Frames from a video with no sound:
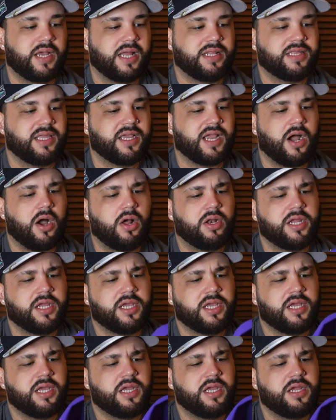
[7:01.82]
I think I
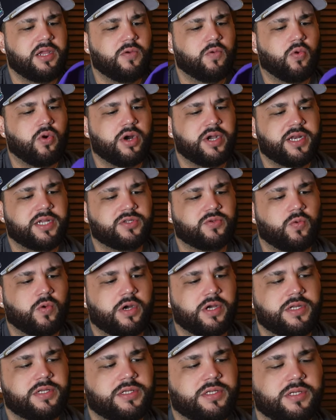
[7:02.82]
only worn this
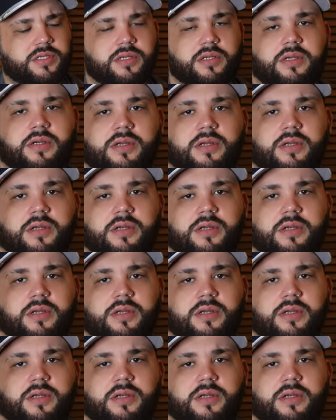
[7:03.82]
once.